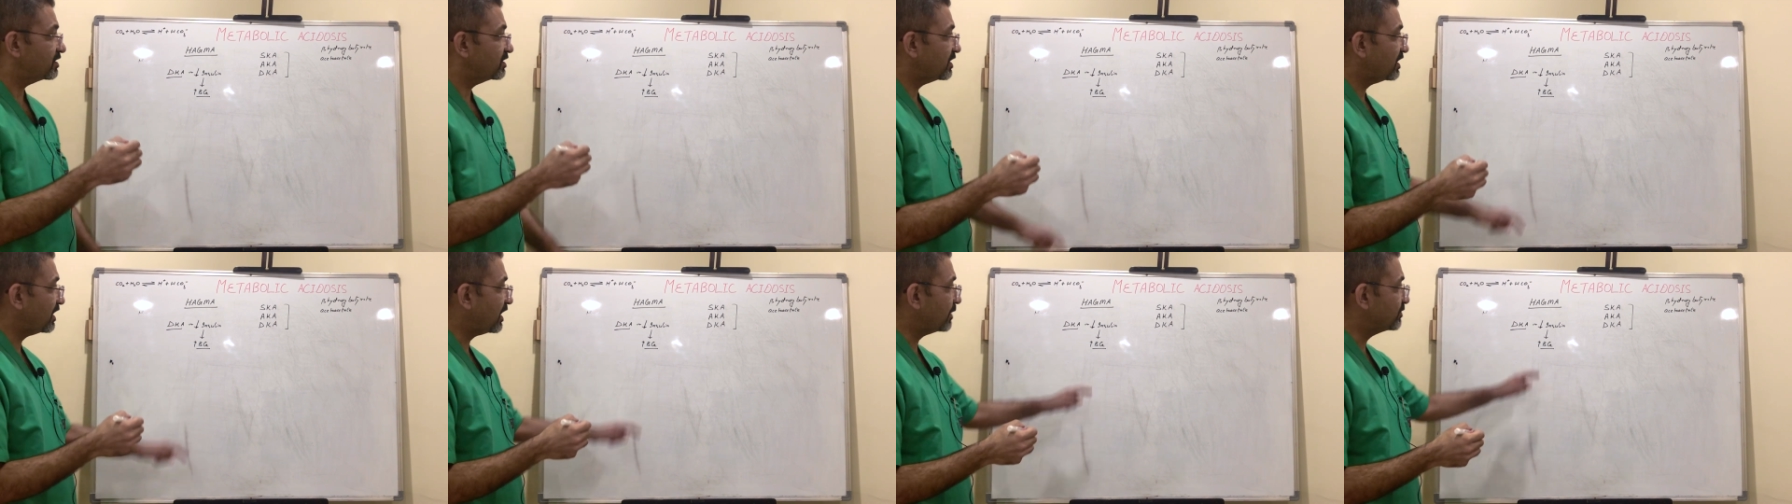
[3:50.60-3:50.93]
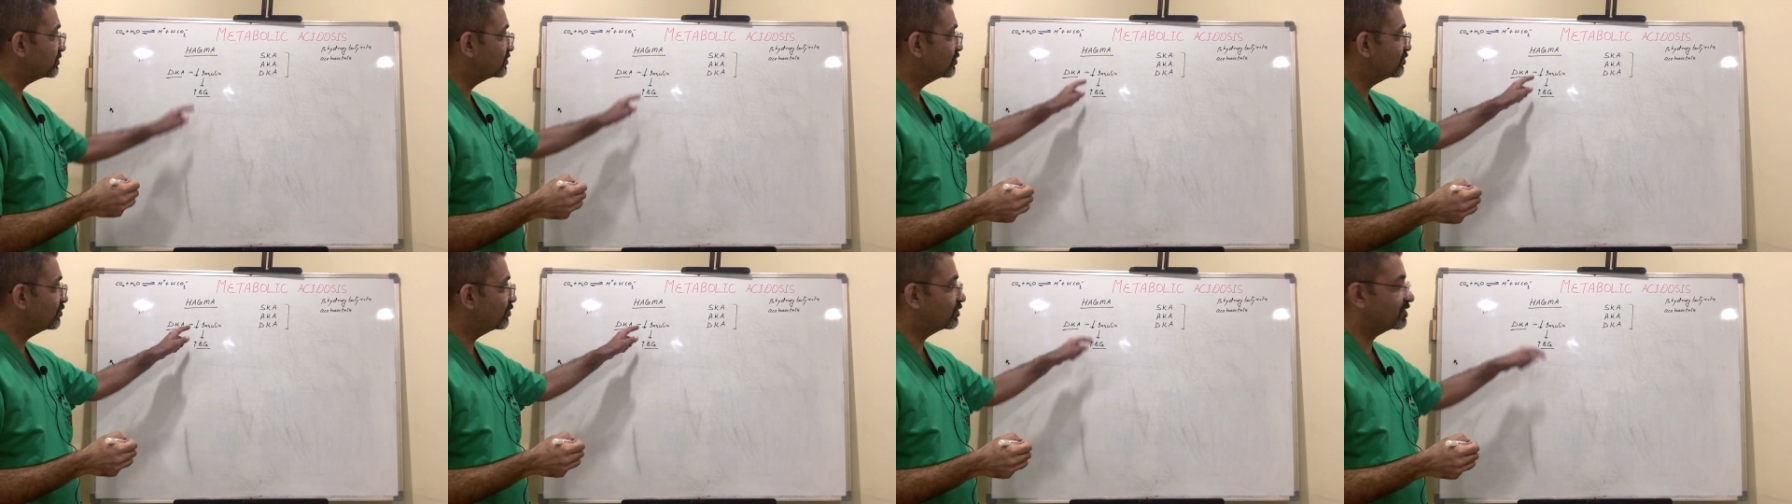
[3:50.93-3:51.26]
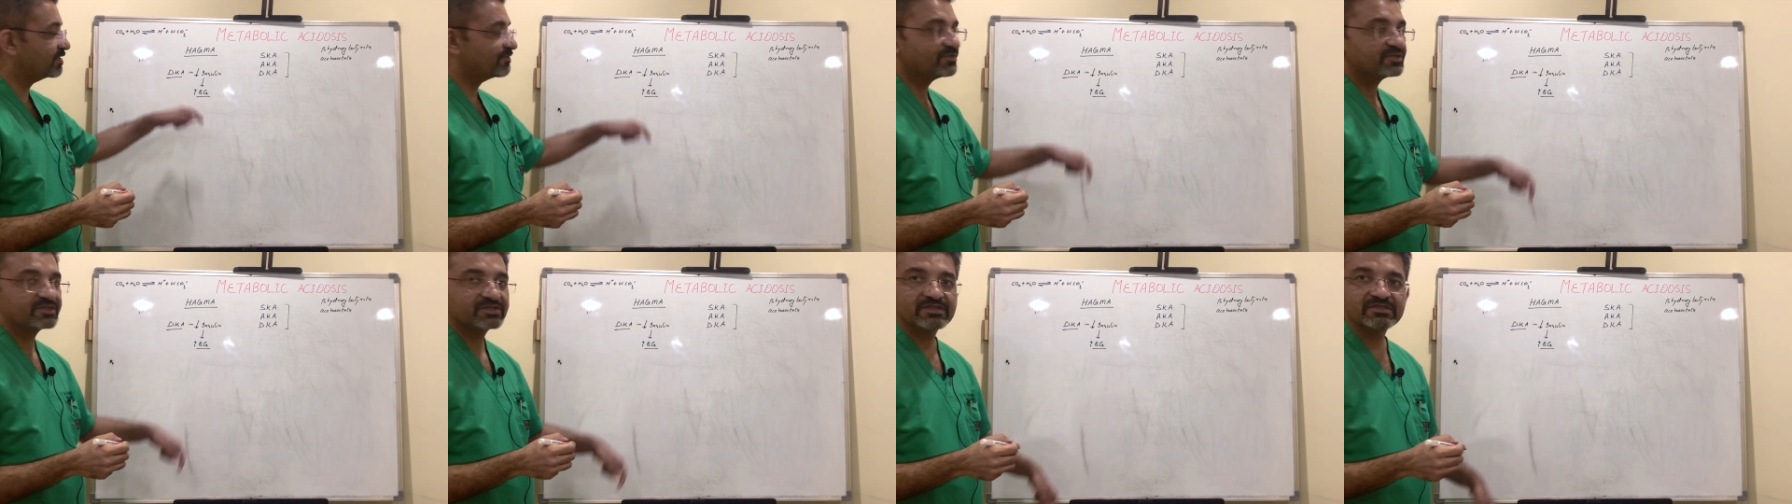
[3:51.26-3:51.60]
absolute
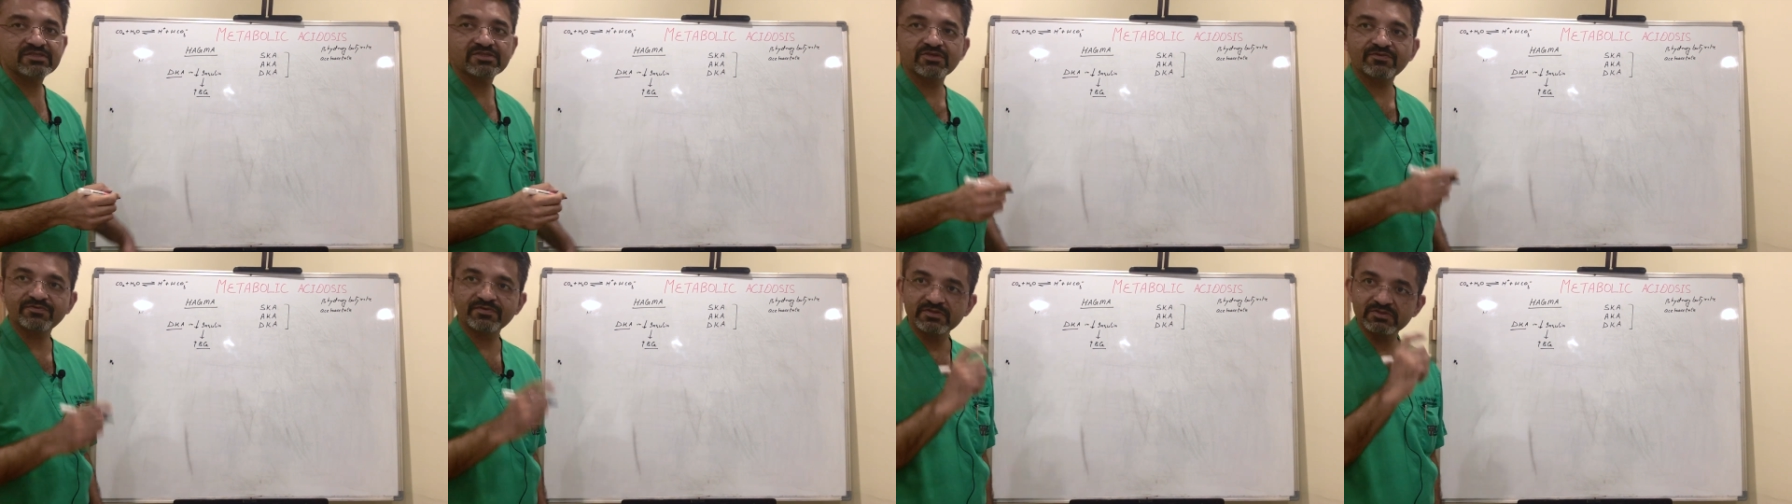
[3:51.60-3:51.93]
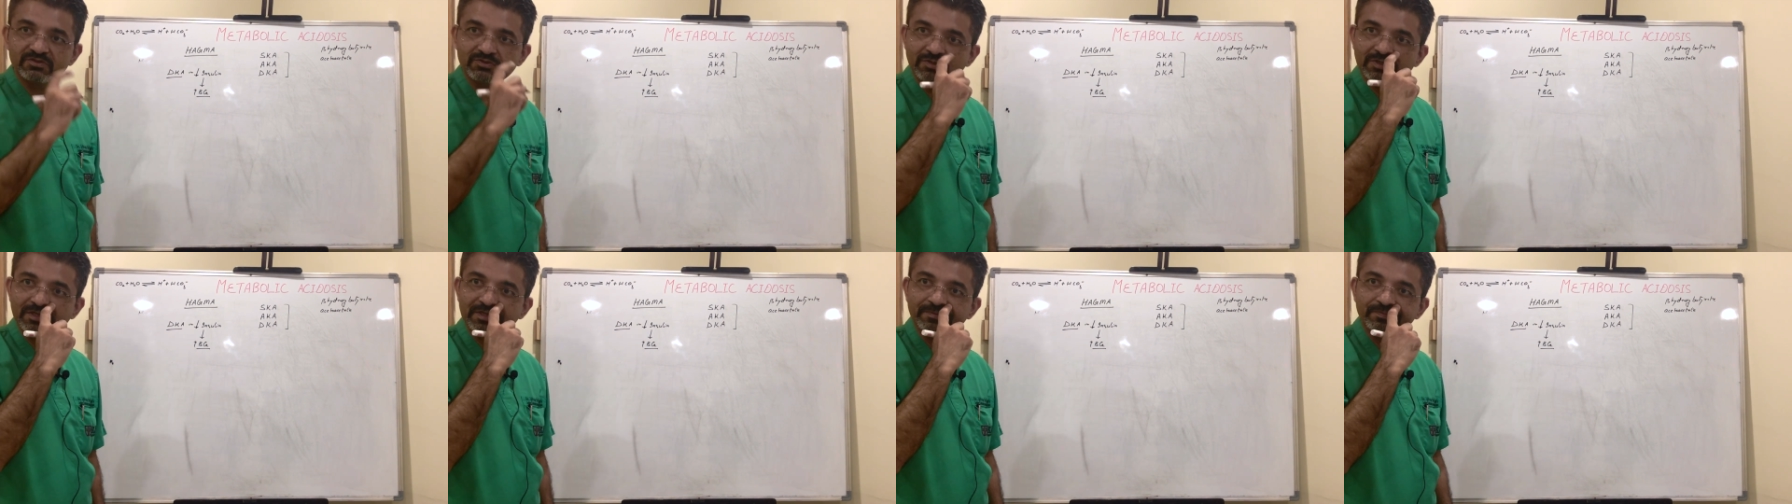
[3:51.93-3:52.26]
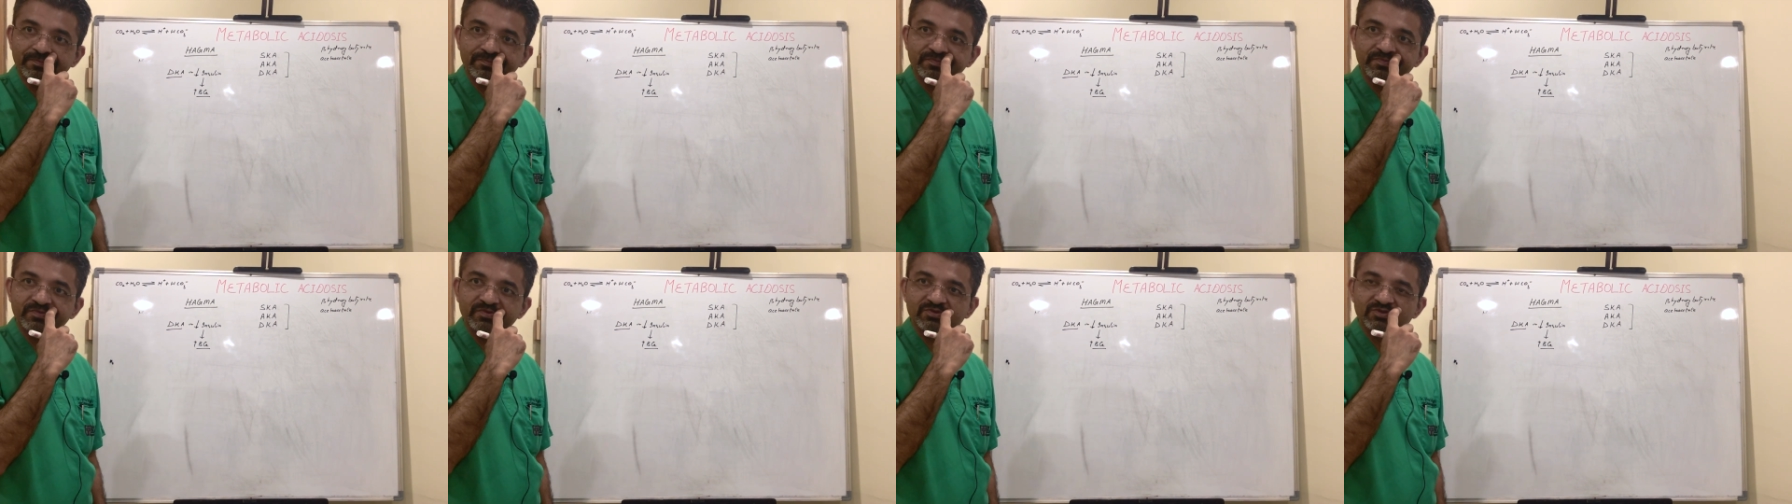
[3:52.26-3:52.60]
deficiency of insulin.
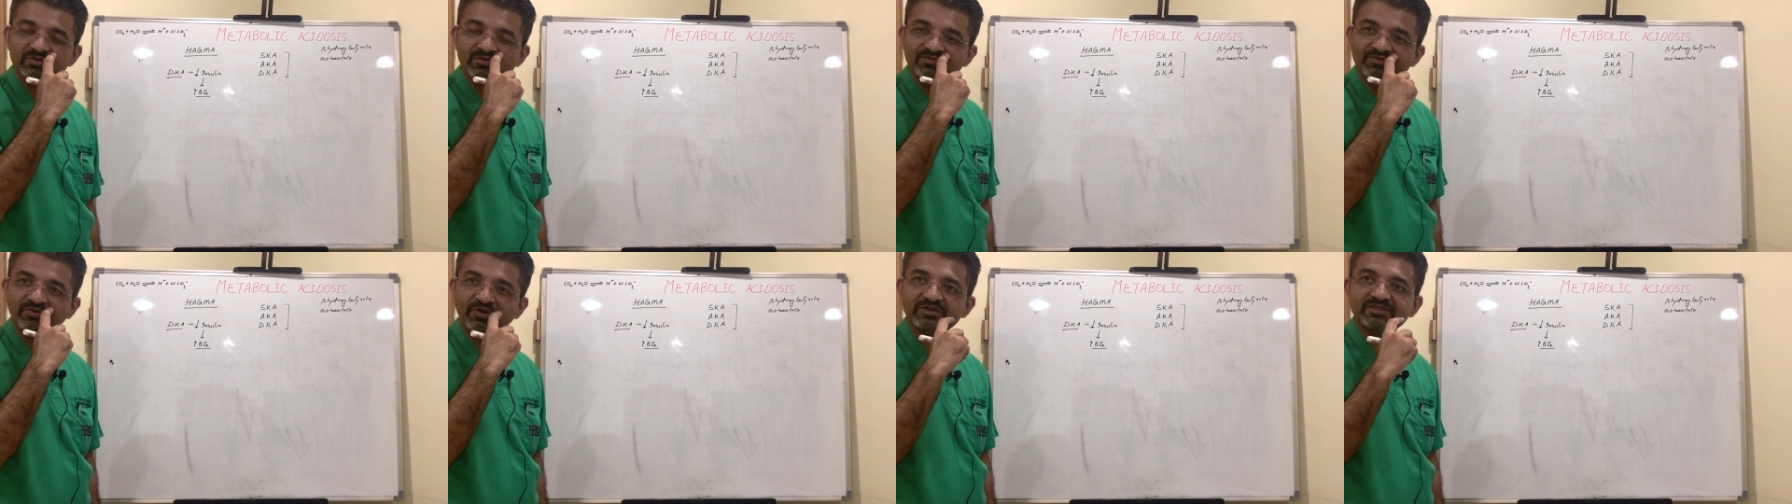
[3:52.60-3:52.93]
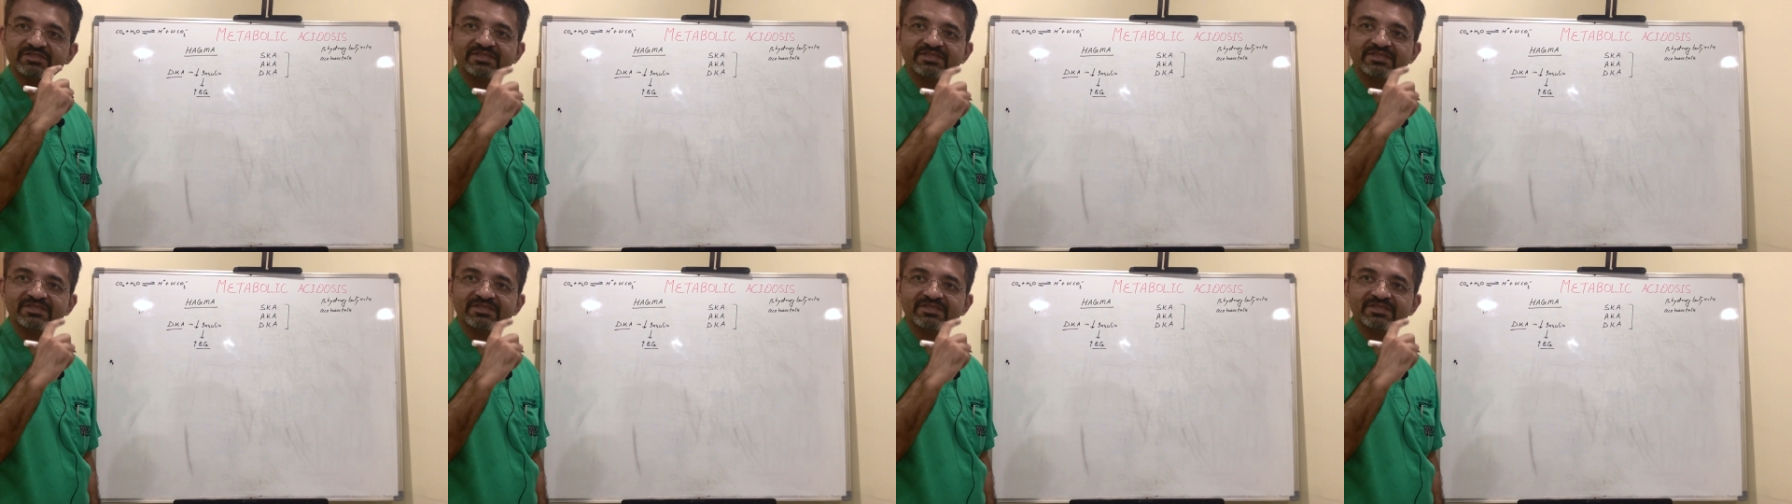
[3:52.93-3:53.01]
So what